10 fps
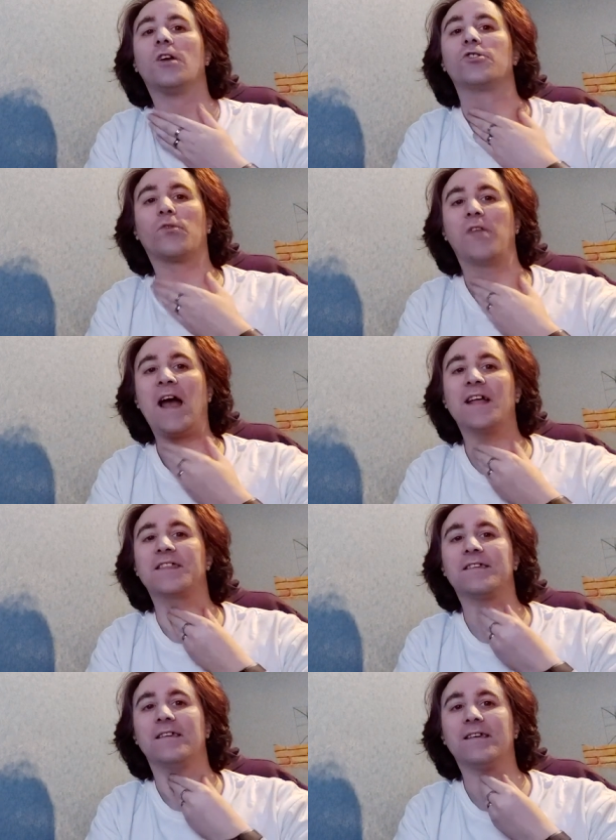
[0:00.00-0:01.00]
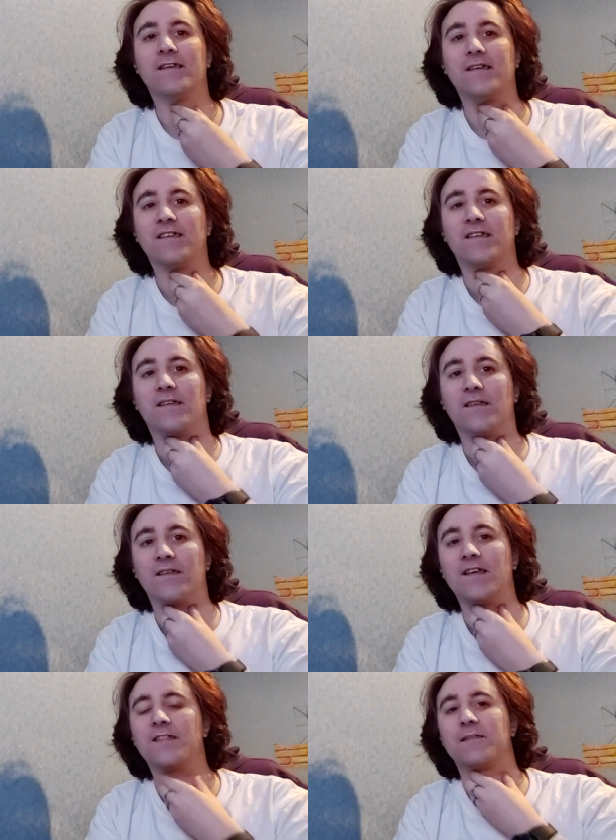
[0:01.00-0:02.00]
So that
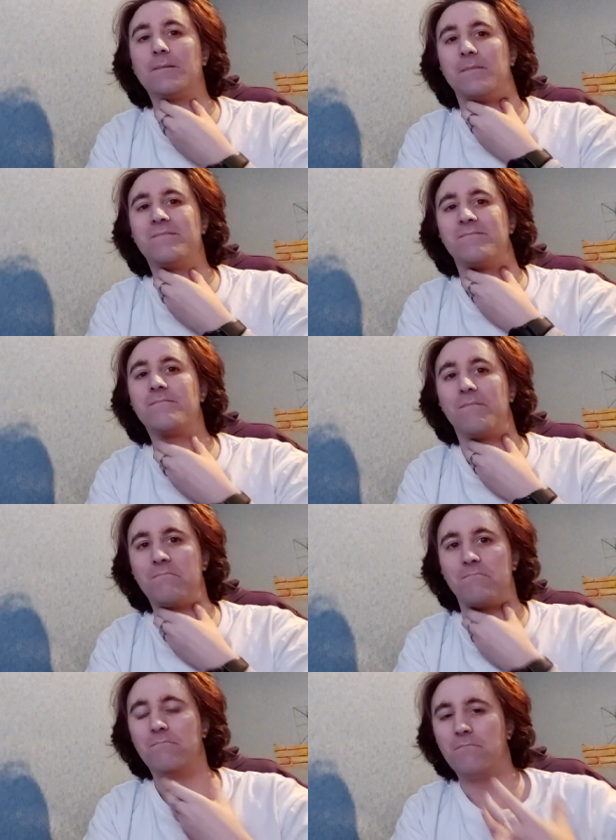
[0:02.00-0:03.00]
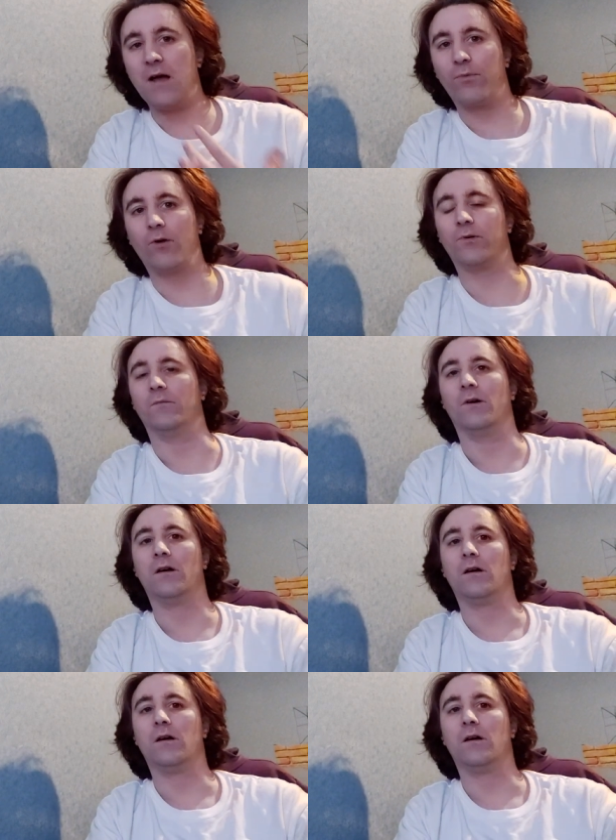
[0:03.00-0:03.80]
is my problem.